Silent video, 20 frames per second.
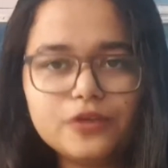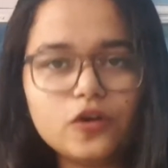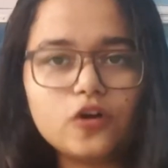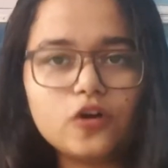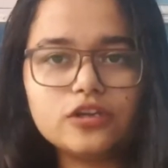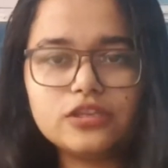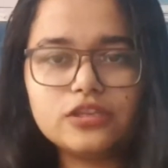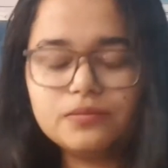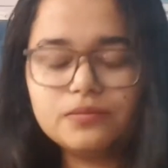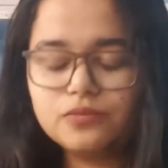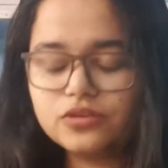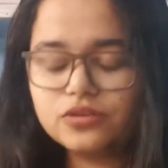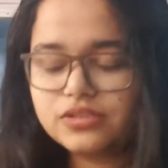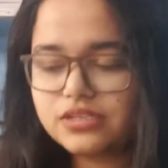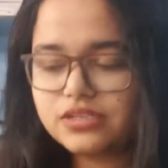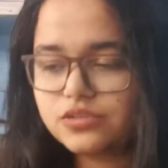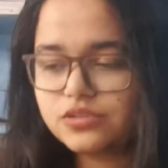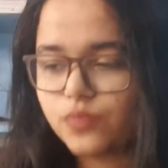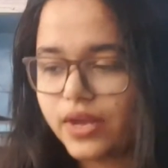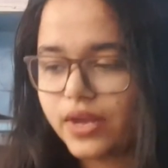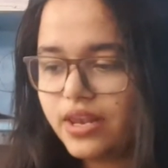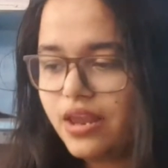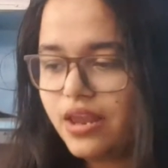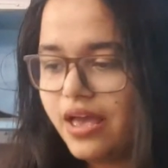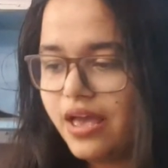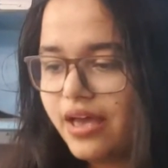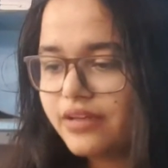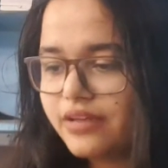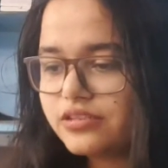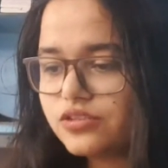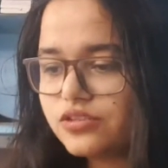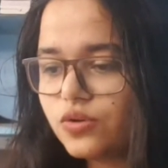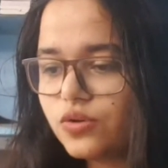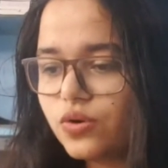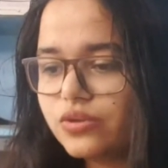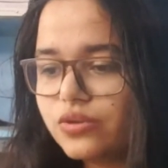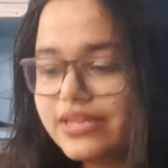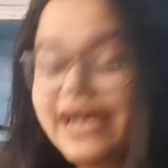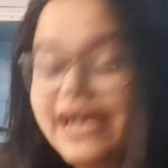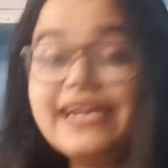beyond the books as well.
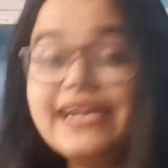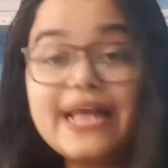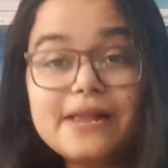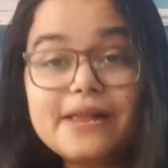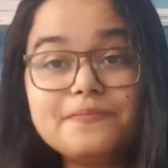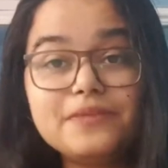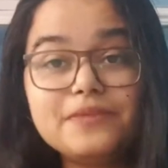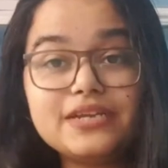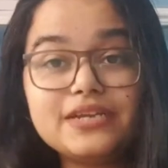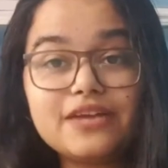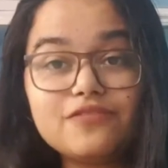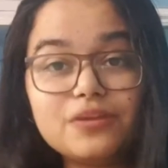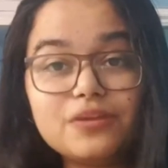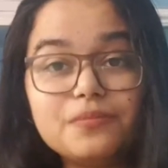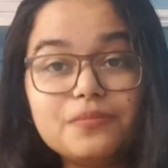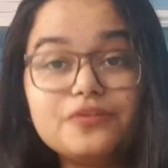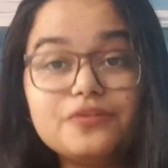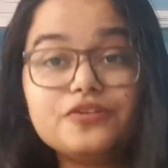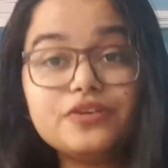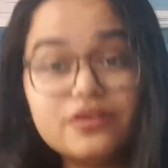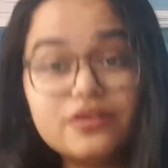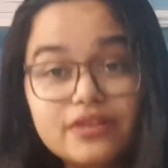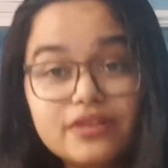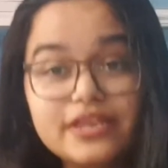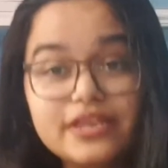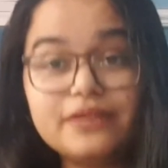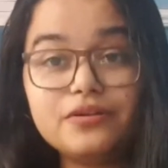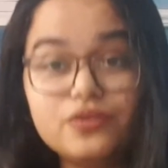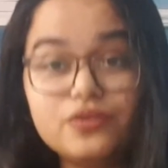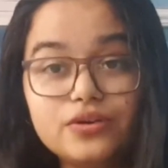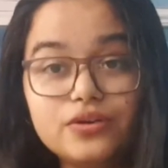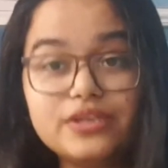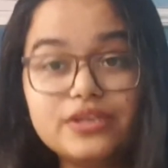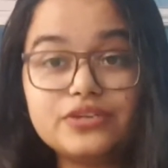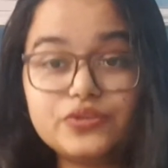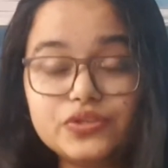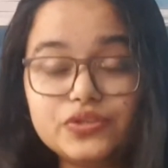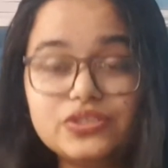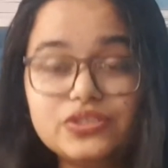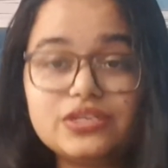So that helped me develop a really good
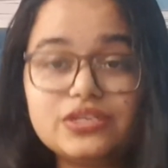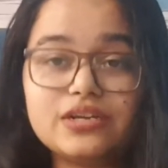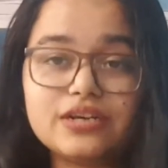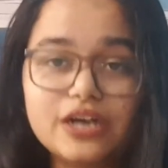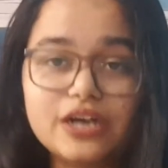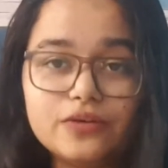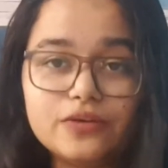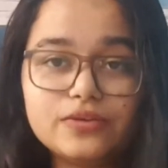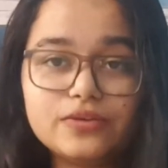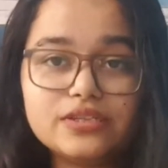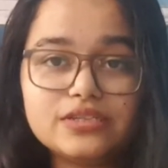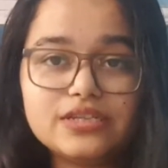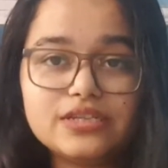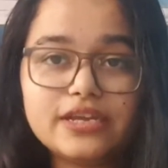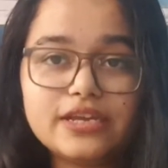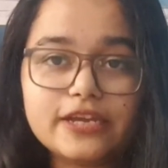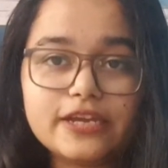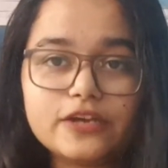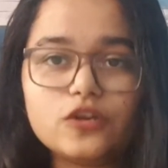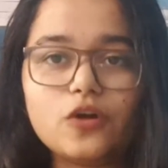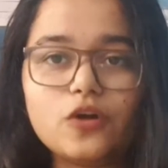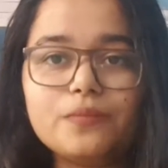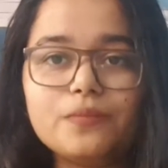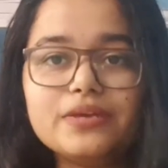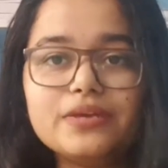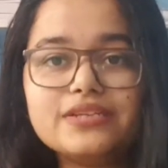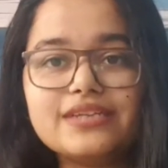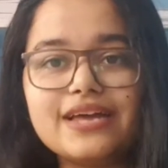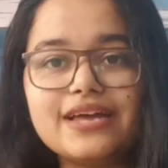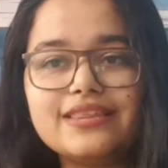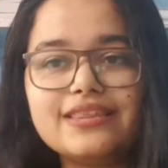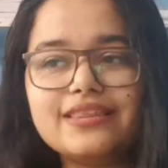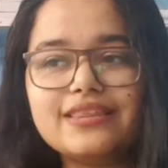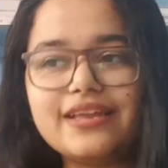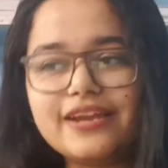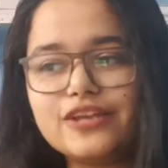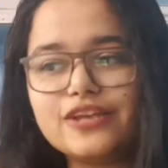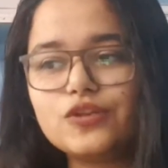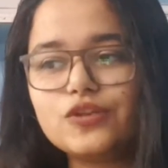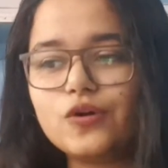interest in accountancy and economics.
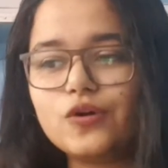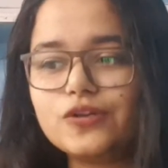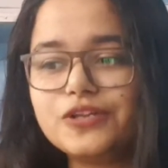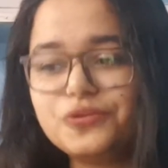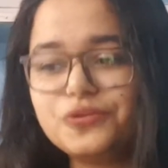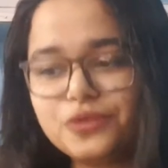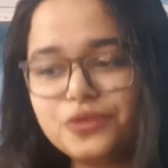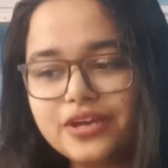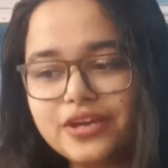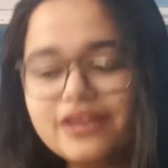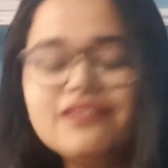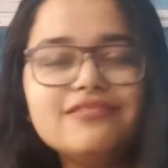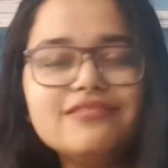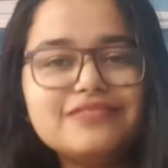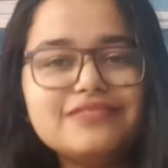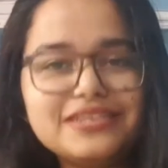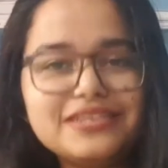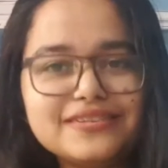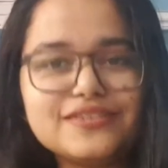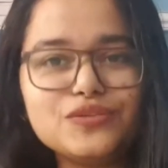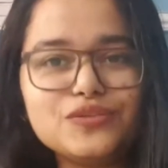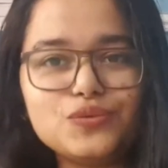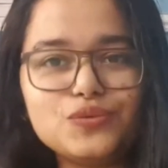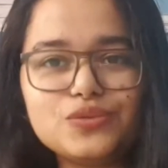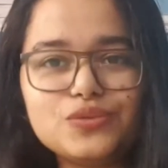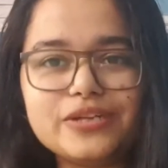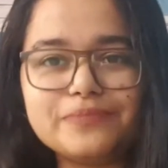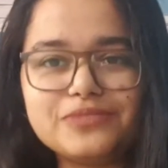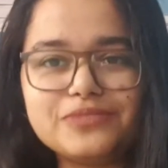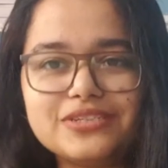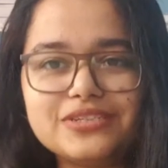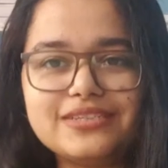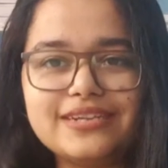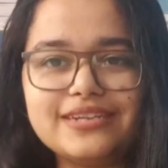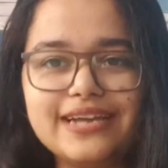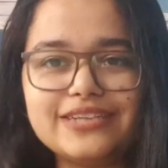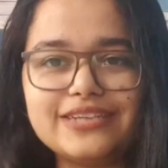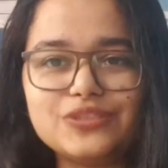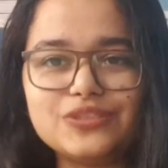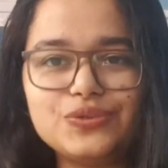And then I thought that, okay, these are the two subjects
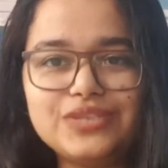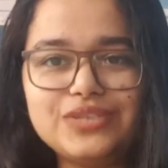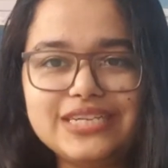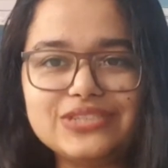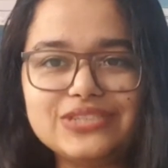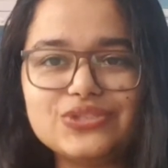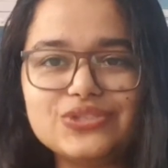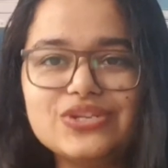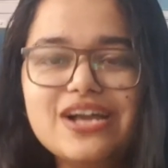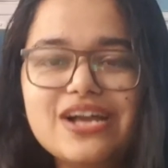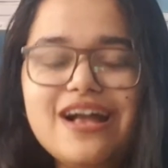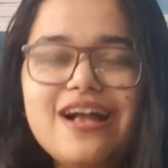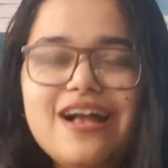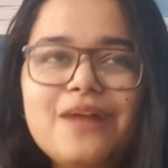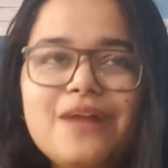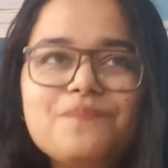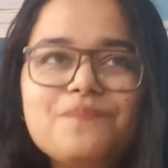that I should teach.